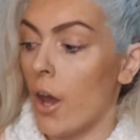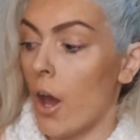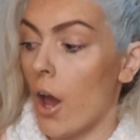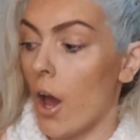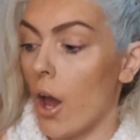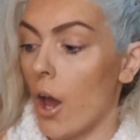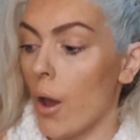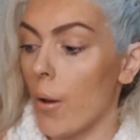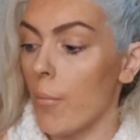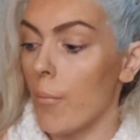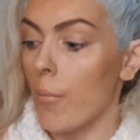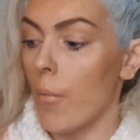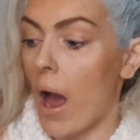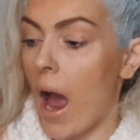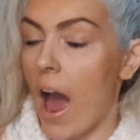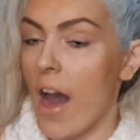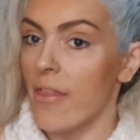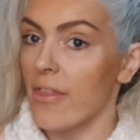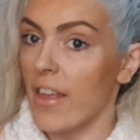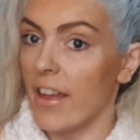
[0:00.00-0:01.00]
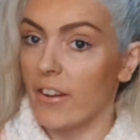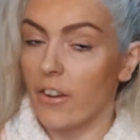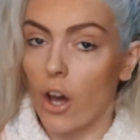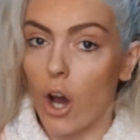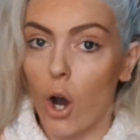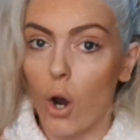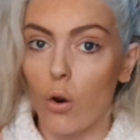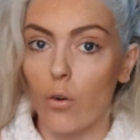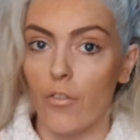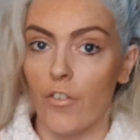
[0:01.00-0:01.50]
And then the
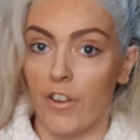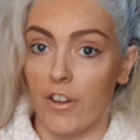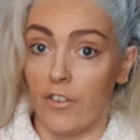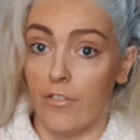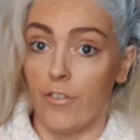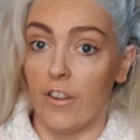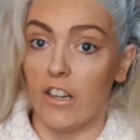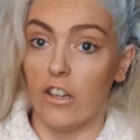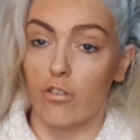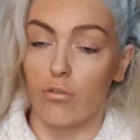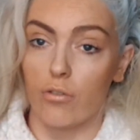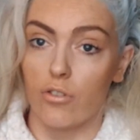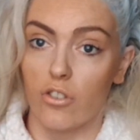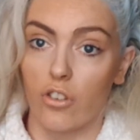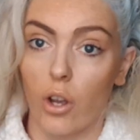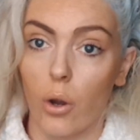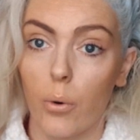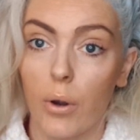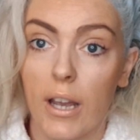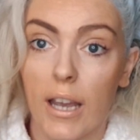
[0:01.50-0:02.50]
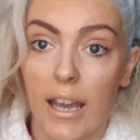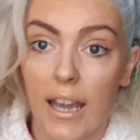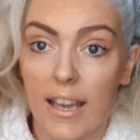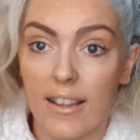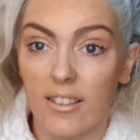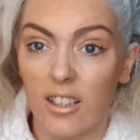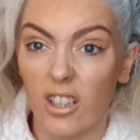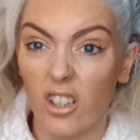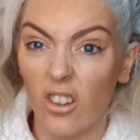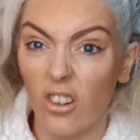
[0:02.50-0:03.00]
whole finished result. It's
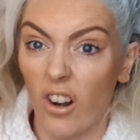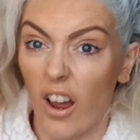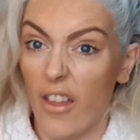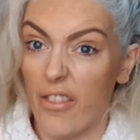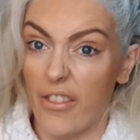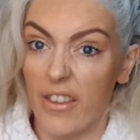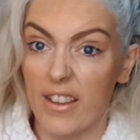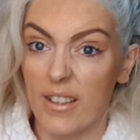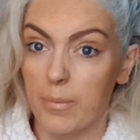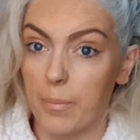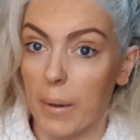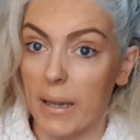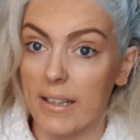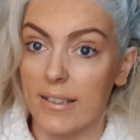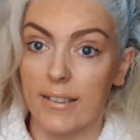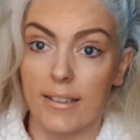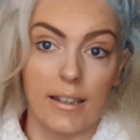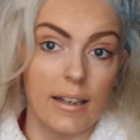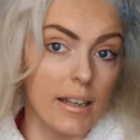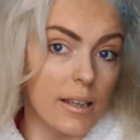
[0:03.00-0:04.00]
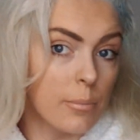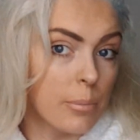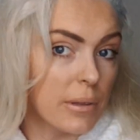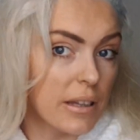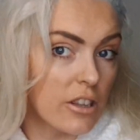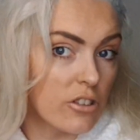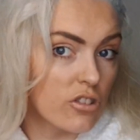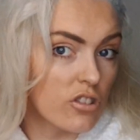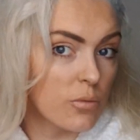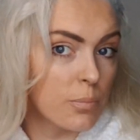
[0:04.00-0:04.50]
going to look like this basically, but
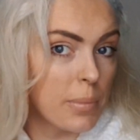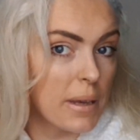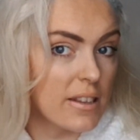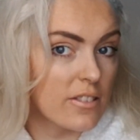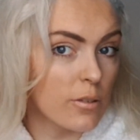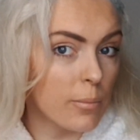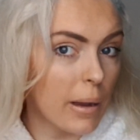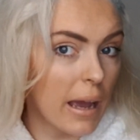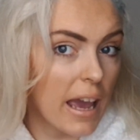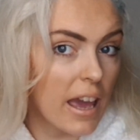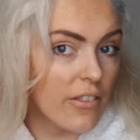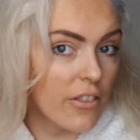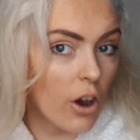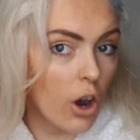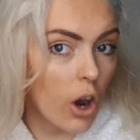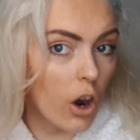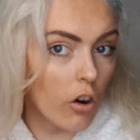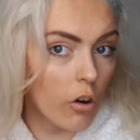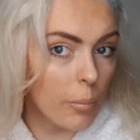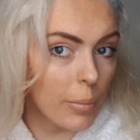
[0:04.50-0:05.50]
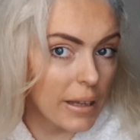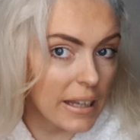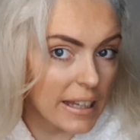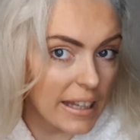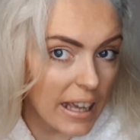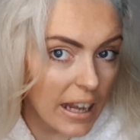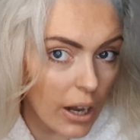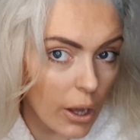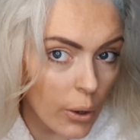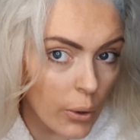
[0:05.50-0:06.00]
there's just bits of my hair that are a bit
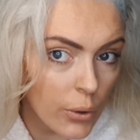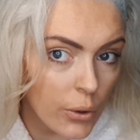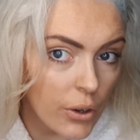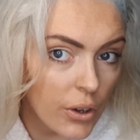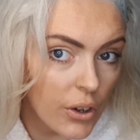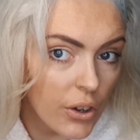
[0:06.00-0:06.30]
yellow.